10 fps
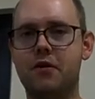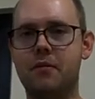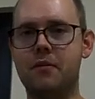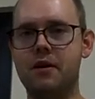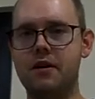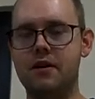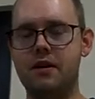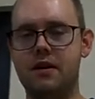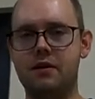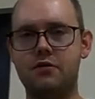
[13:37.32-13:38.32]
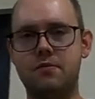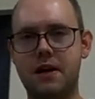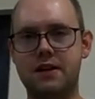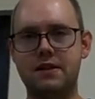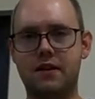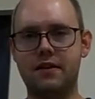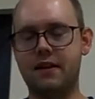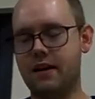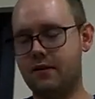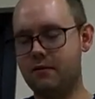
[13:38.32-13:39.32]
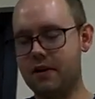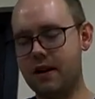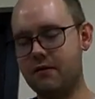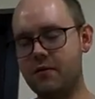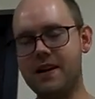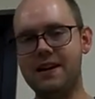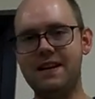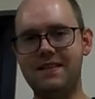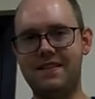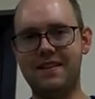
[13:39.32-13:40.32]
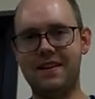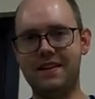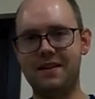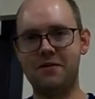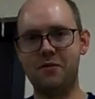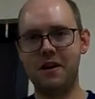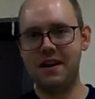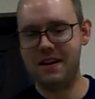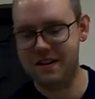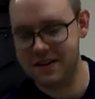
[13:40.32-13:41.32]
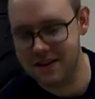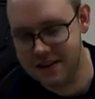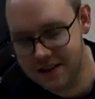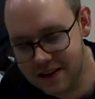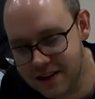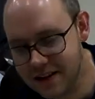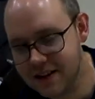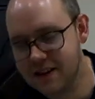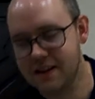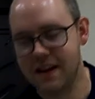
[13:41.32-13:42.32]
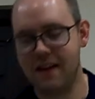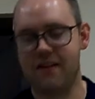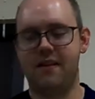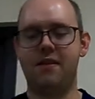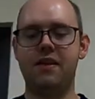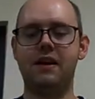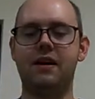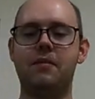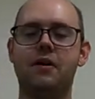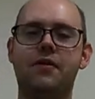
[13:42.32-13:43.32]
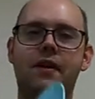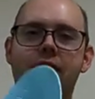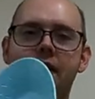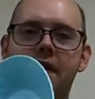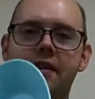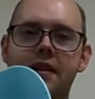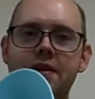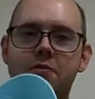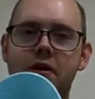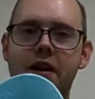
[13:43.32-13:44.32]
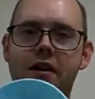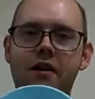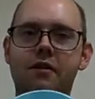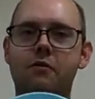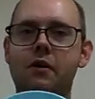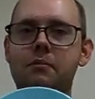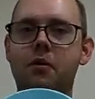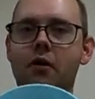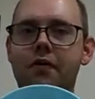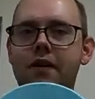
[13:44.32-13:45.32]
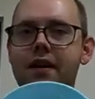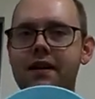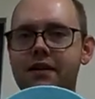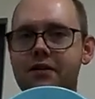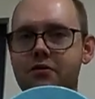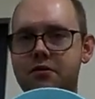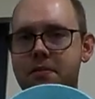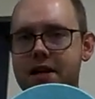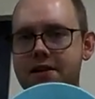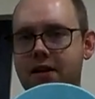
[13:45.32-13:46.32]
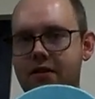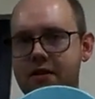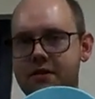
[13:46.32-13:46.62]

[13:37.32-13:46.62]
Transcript: from Uzbekistan that whenever we eat, we can think about that. This one here we bought in Uzbekistan.